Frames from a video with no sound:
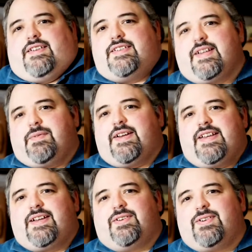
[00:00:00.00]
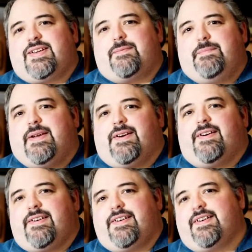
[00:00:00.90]
Tonight we're going to take a look at a
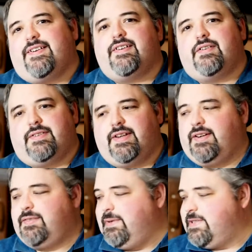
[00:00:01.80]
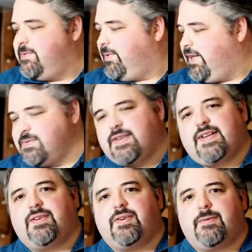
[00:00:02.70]
beer. Yeah, big surprise. We're going to
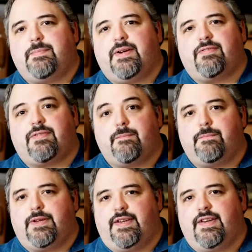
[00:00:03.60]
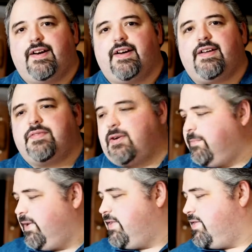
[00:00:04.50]
take a look at a beer from PEI of all
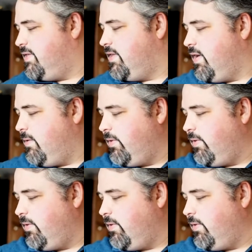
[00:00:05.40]
places.